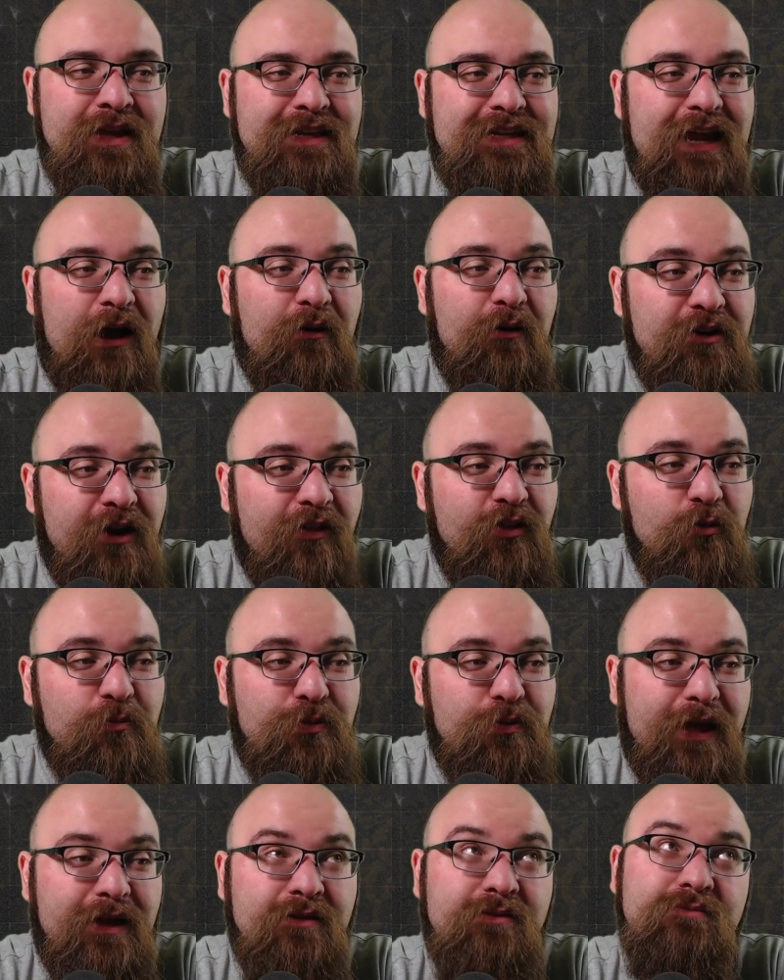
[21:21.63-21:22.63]
Now, another
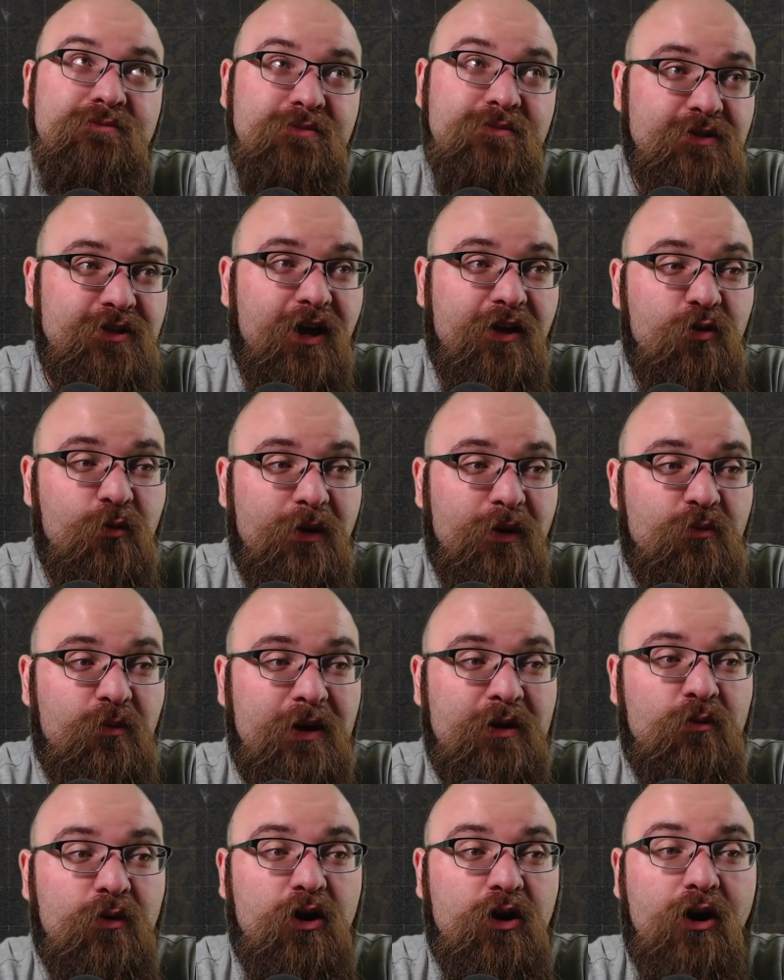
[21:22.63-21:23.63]
play, the other one
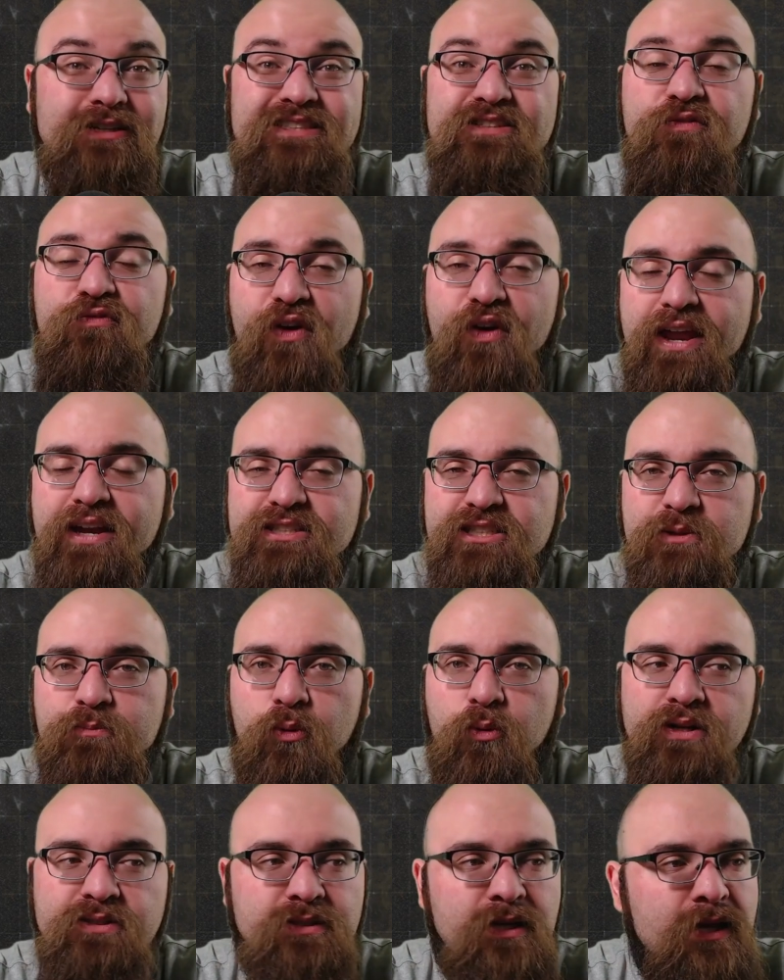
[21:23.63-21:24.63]
in regards to fantasy
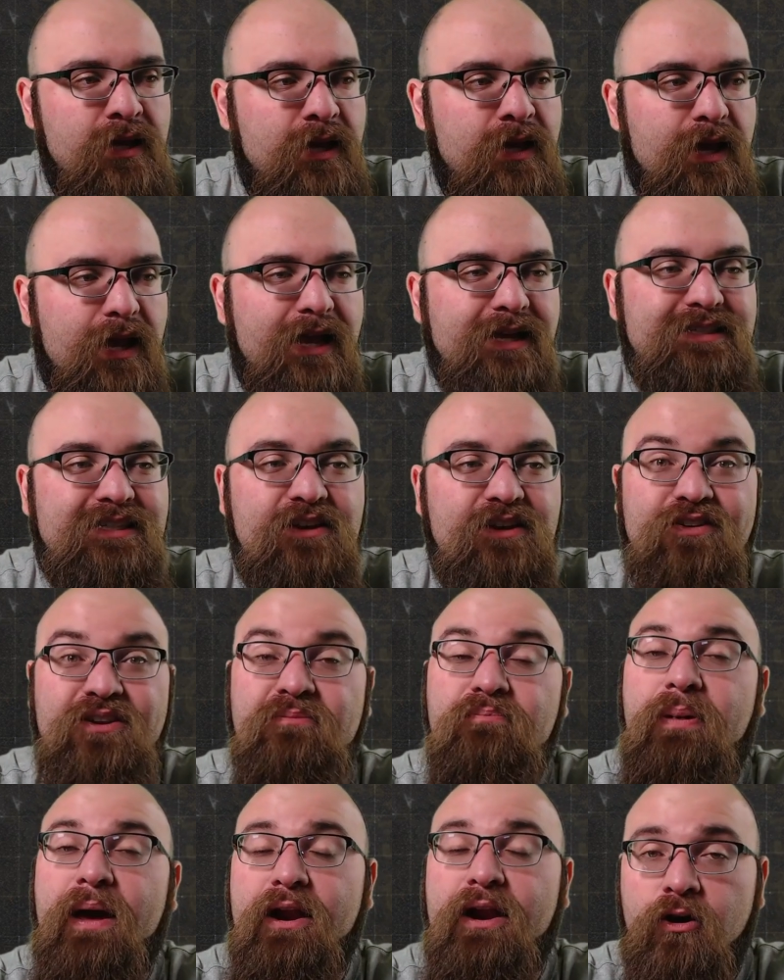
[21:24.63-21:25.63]
points, is
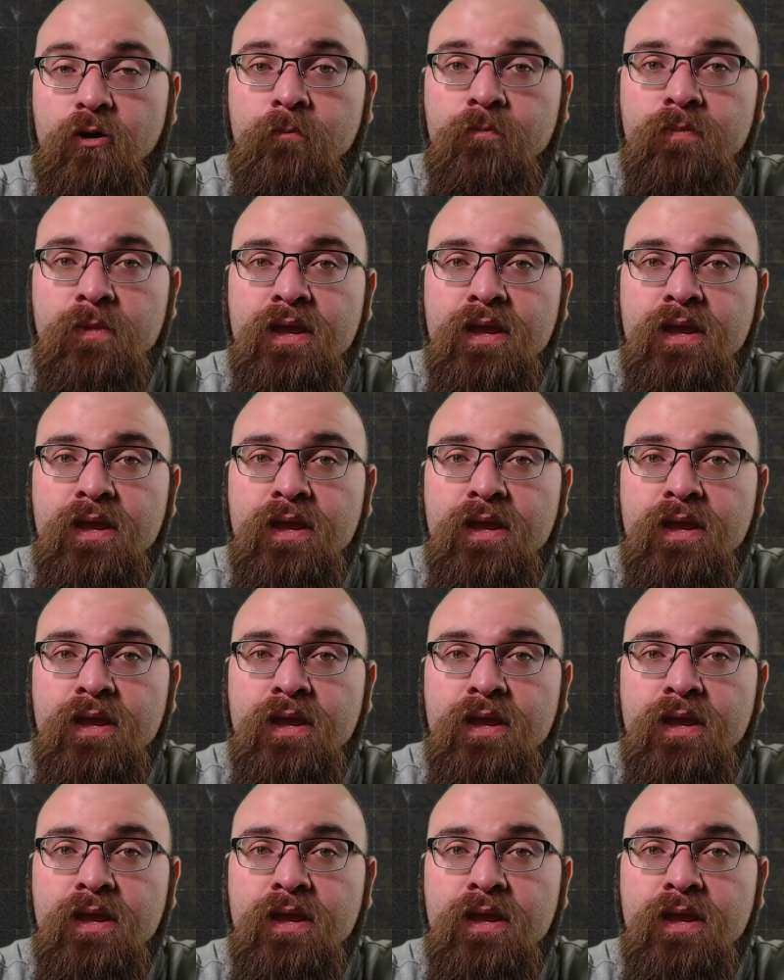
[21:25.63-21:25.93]
even better.